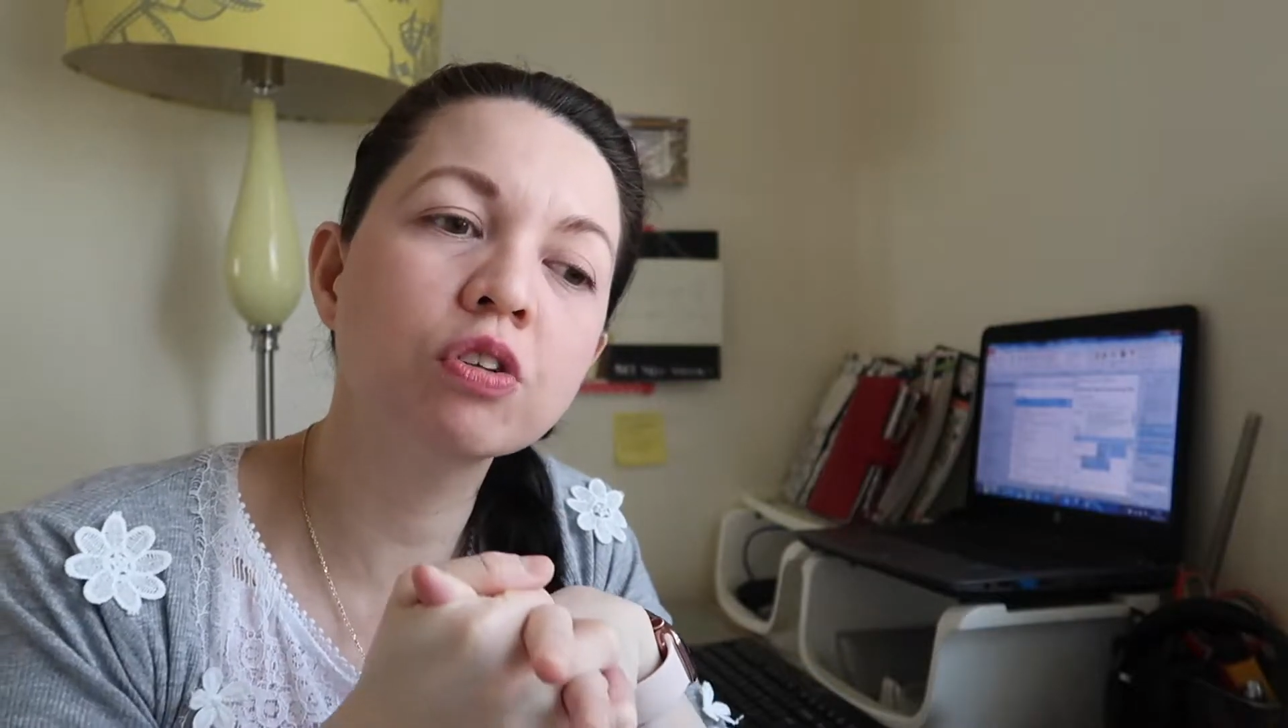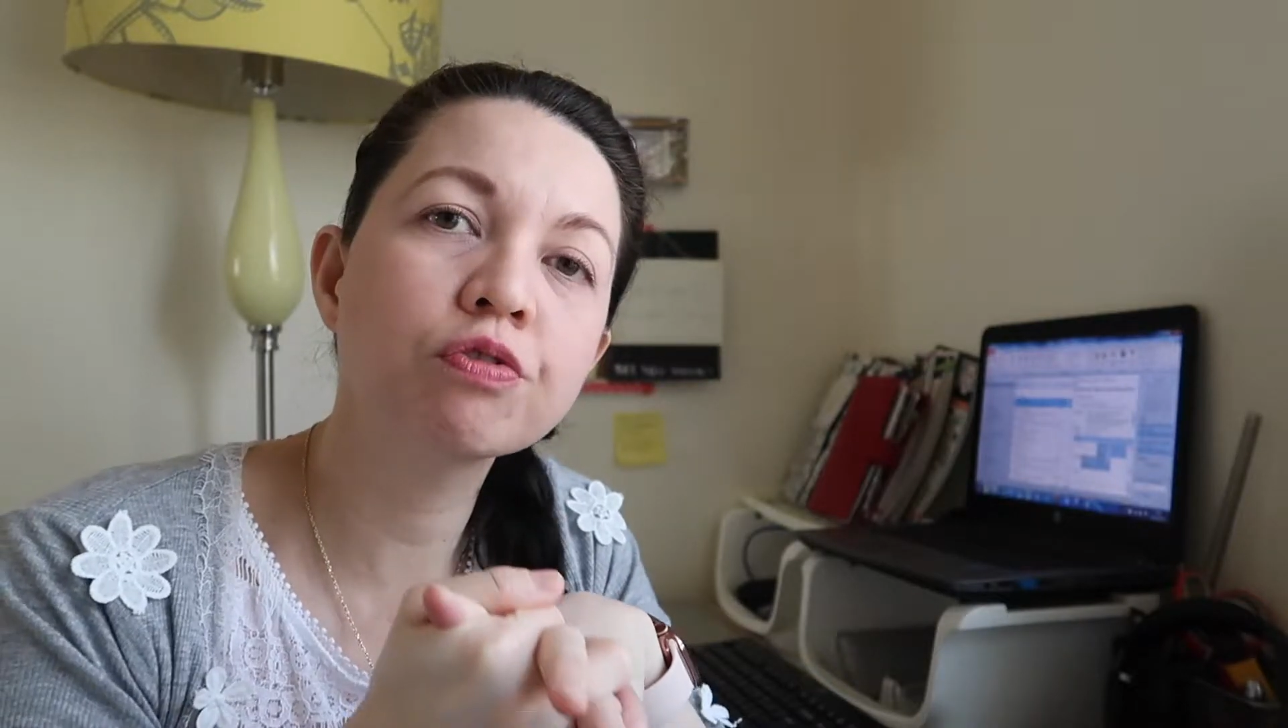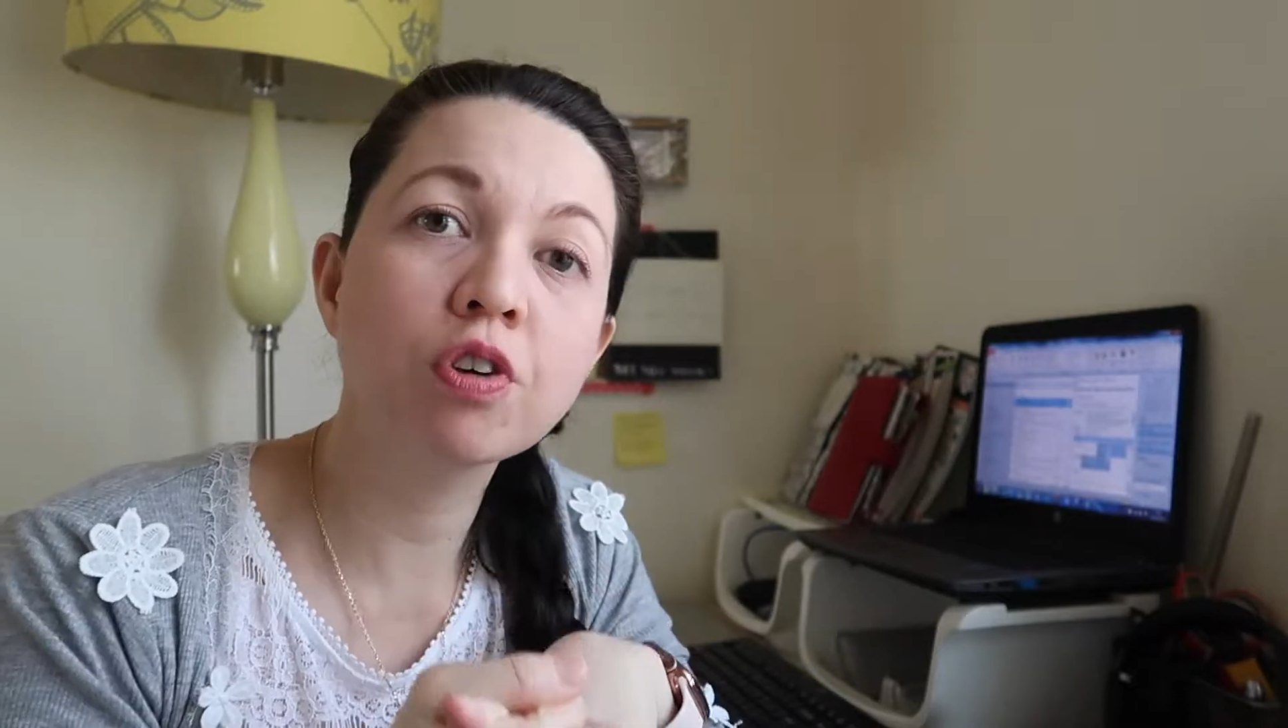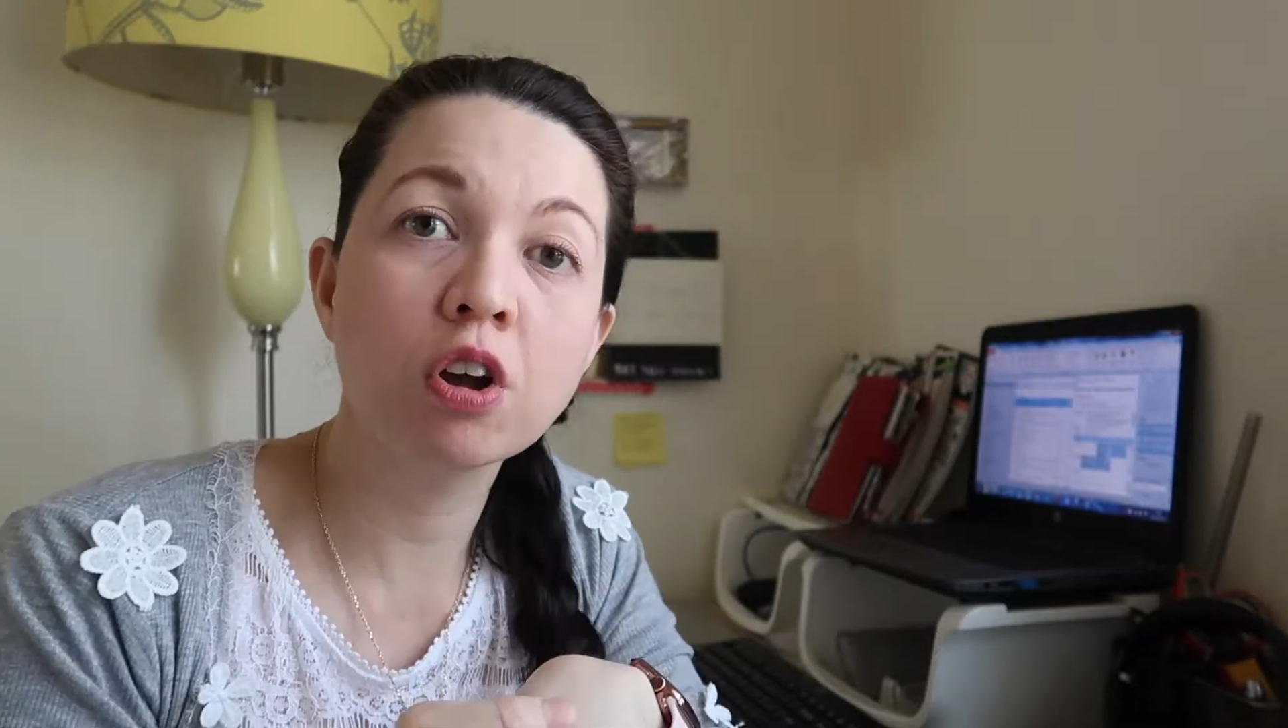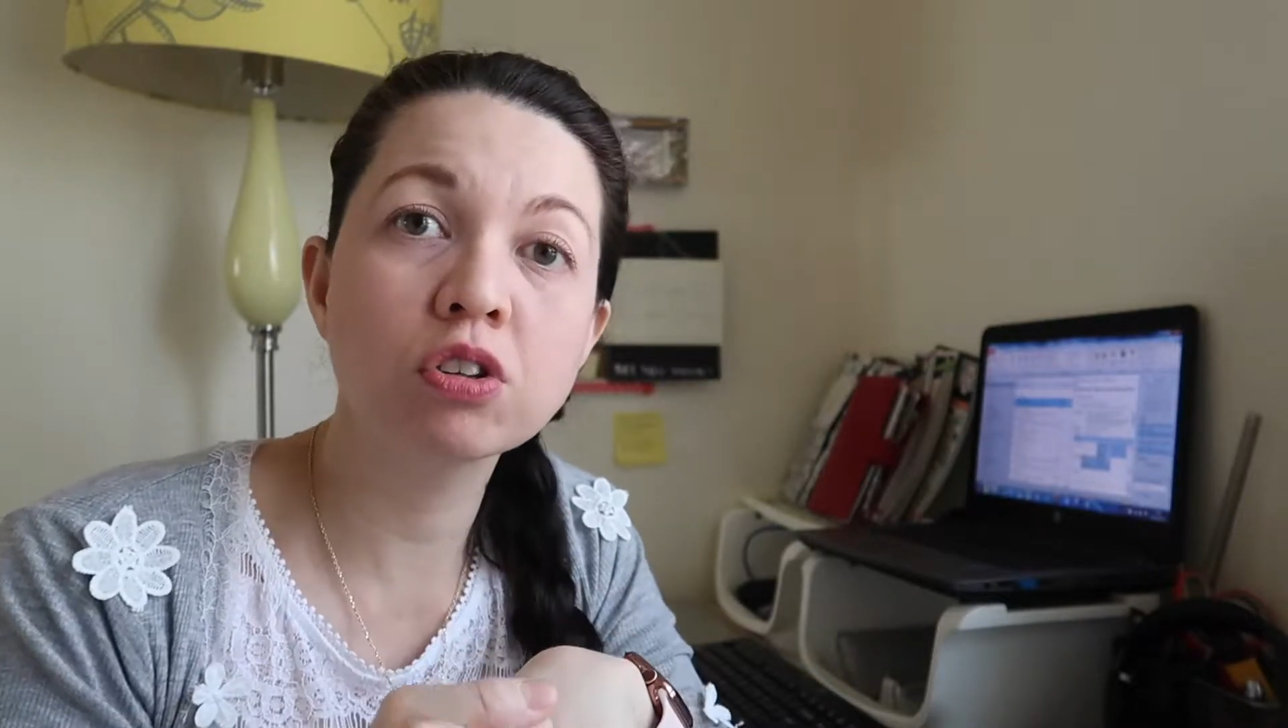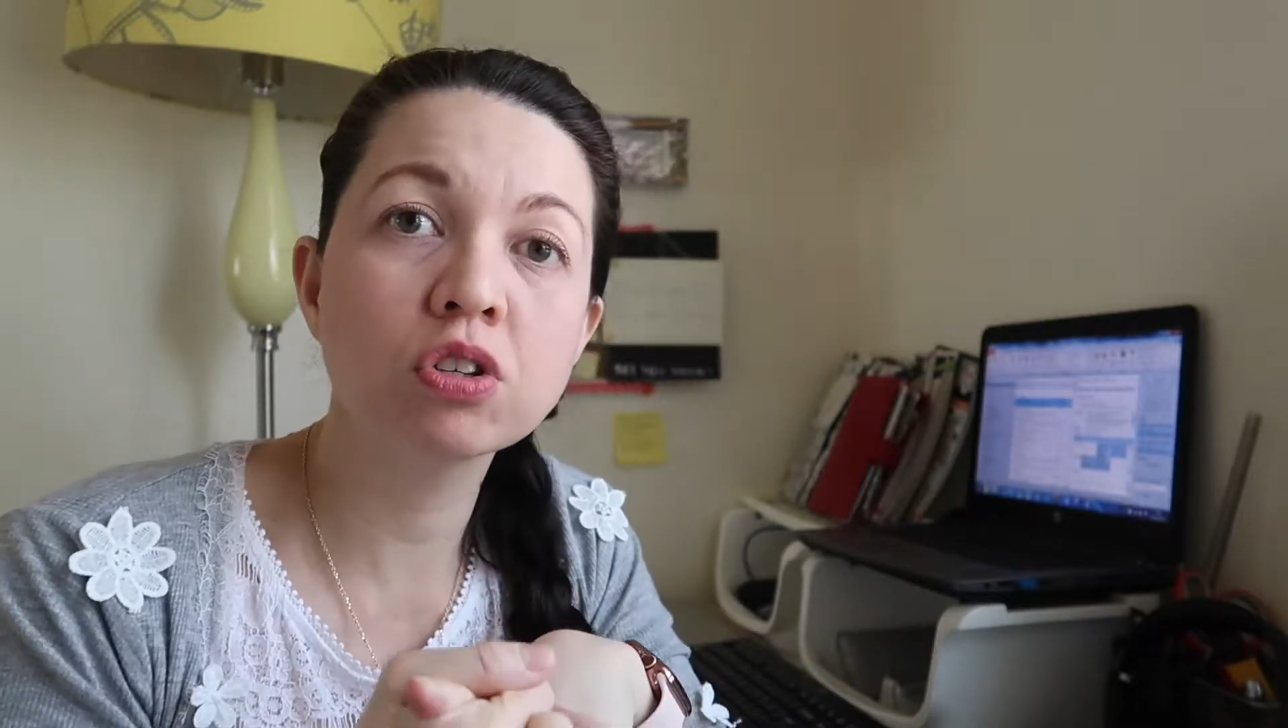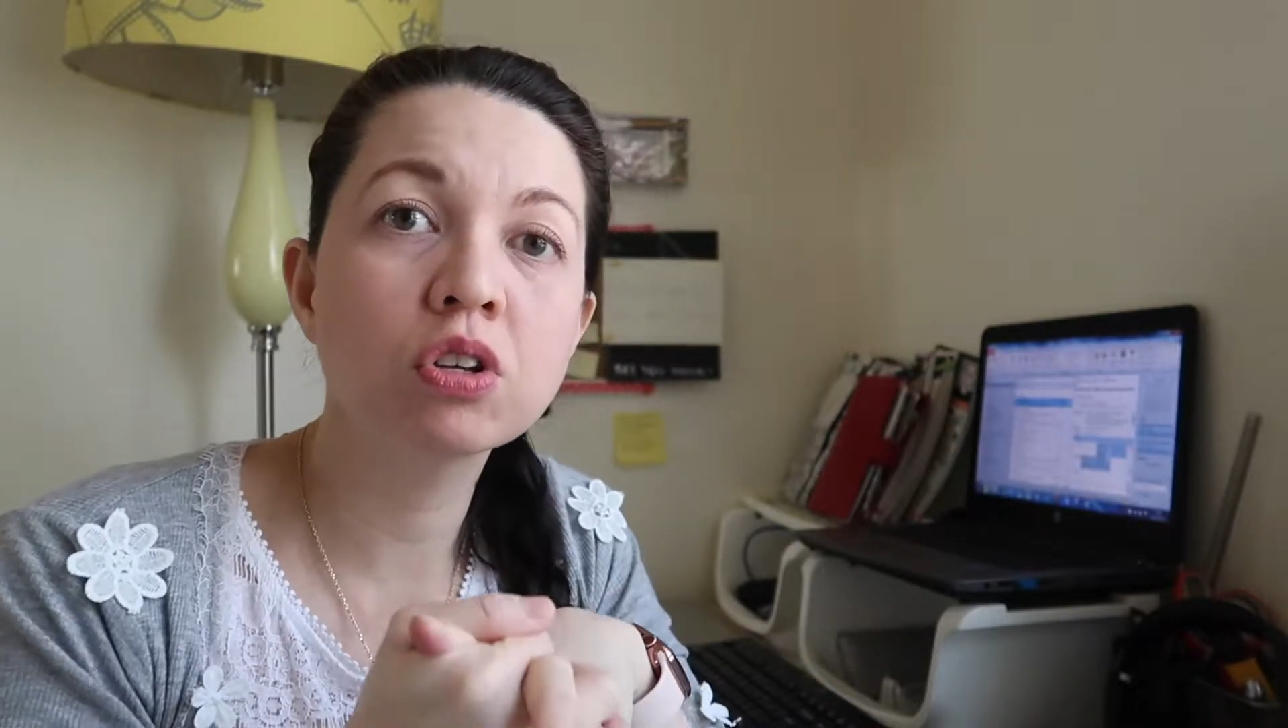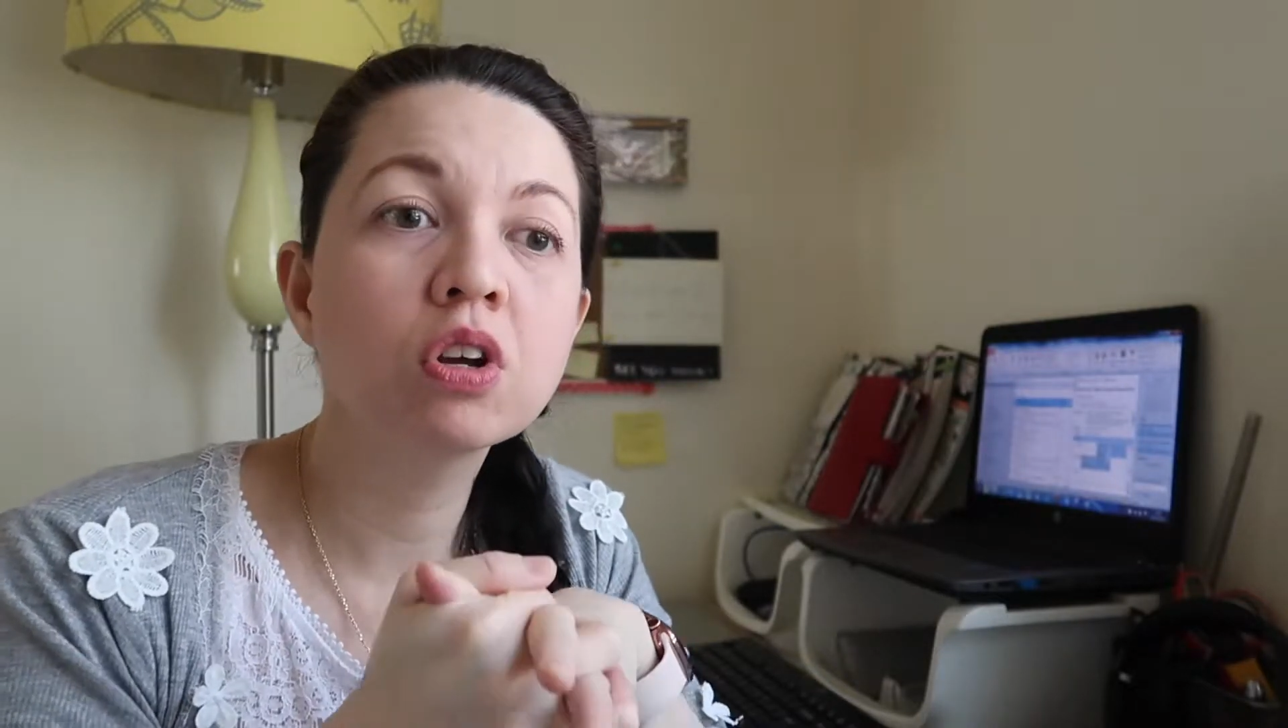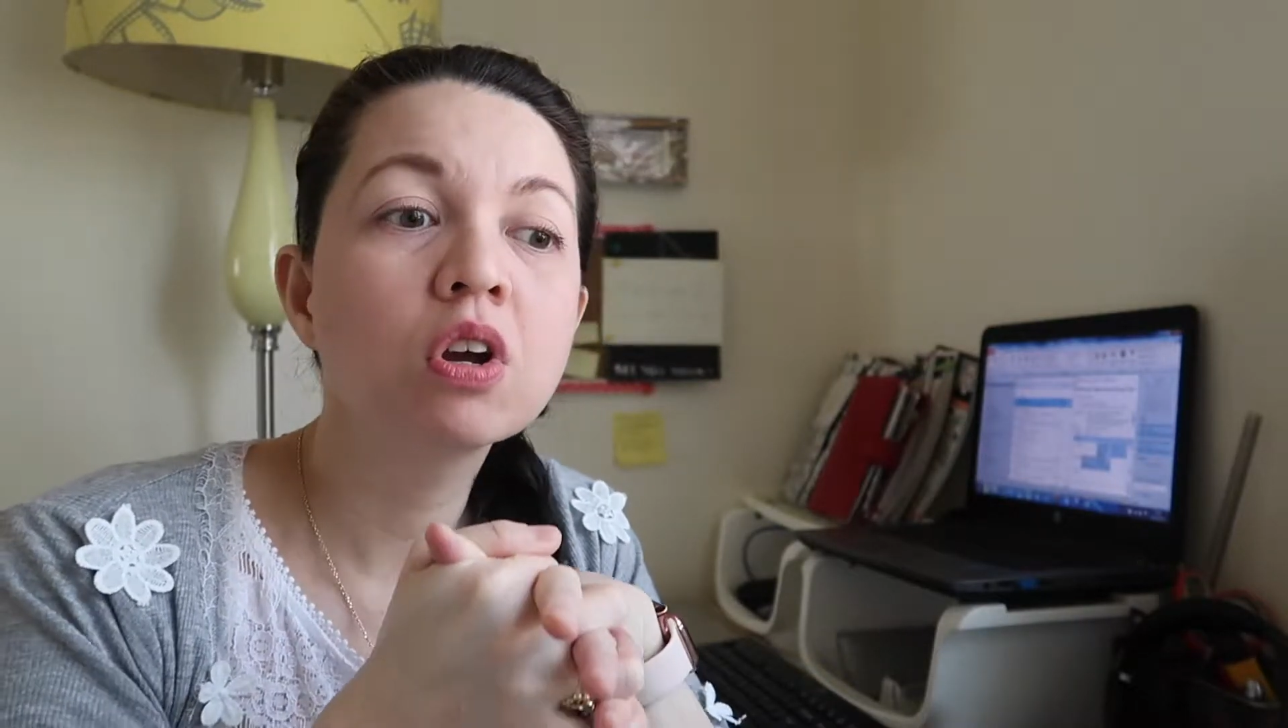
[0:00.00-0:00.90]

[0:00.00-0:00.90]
in front